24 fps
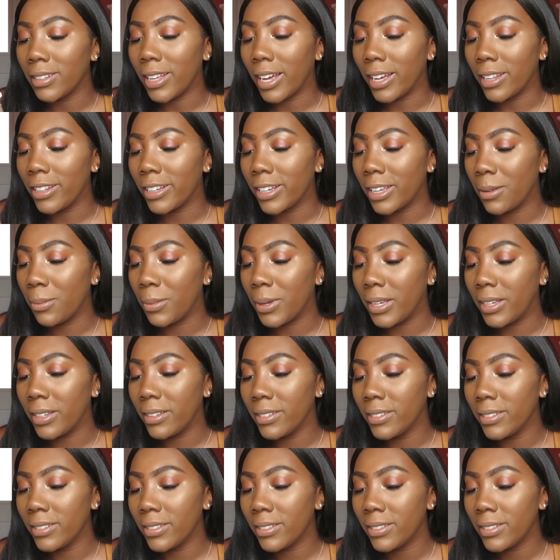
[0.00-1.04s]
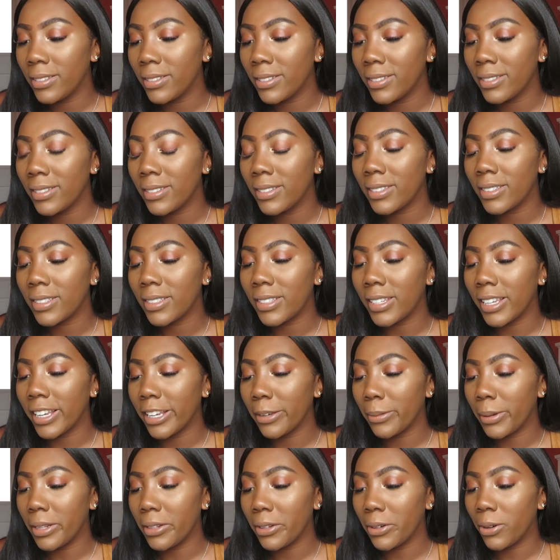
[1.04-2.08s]
I look at me
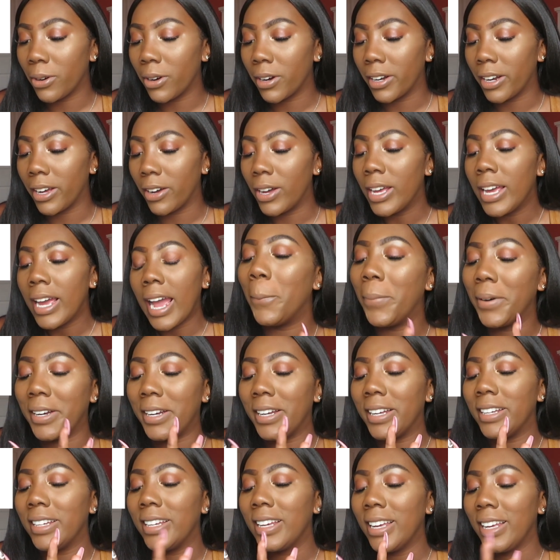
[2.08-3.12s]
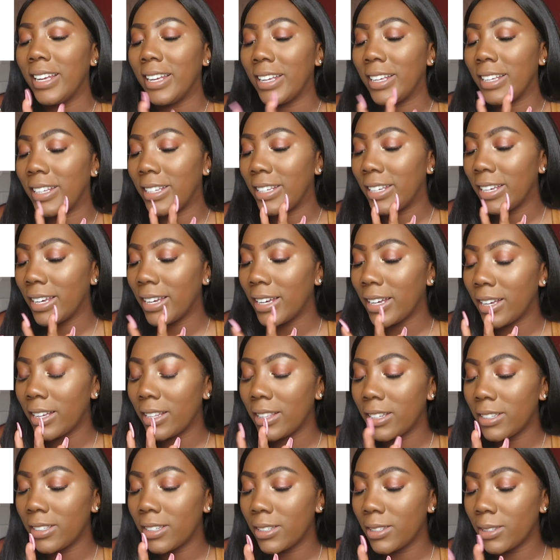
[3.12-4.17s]
singing my little heart out. But yeah,
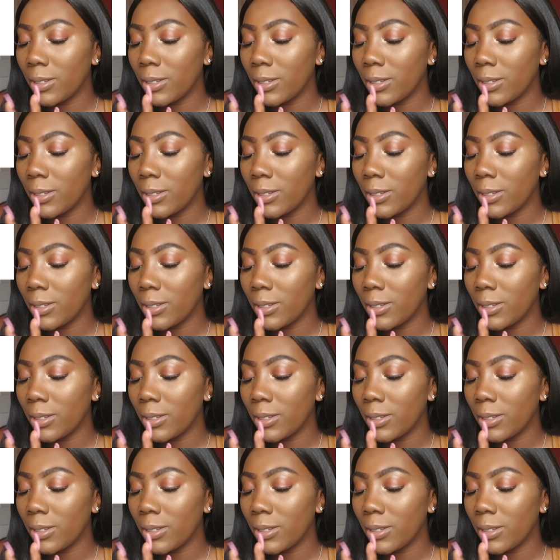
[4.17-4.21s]
this